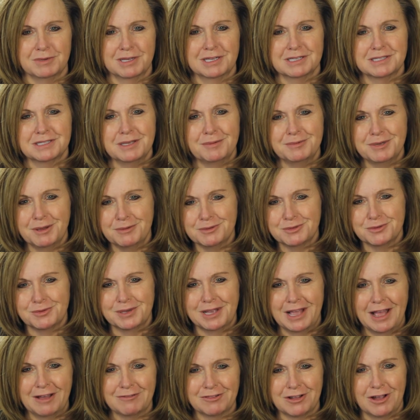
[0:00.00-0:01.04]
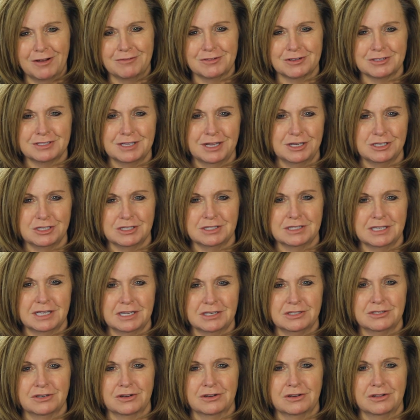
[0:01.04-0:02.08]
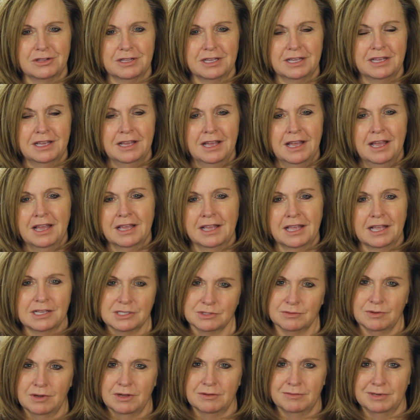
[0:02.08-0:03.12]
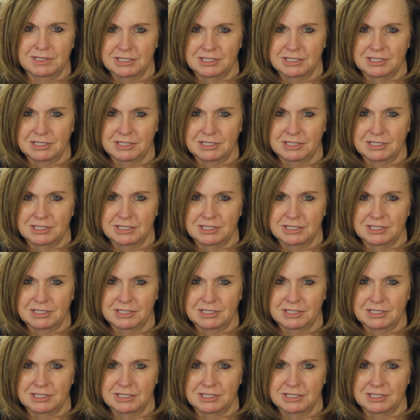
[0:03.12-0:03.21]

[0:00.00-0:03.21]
Because sometimes when we have conversations internally, guess what?